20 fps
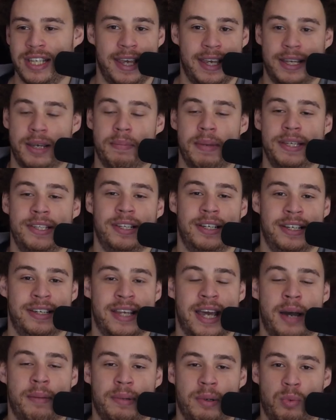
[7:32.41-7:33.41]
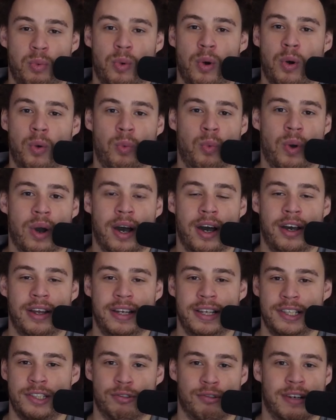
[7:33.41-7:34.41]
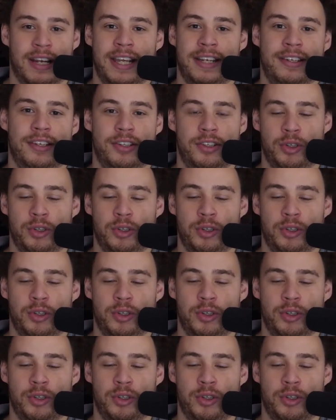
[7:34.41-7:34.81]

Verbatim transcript: it can basically tell me what word is related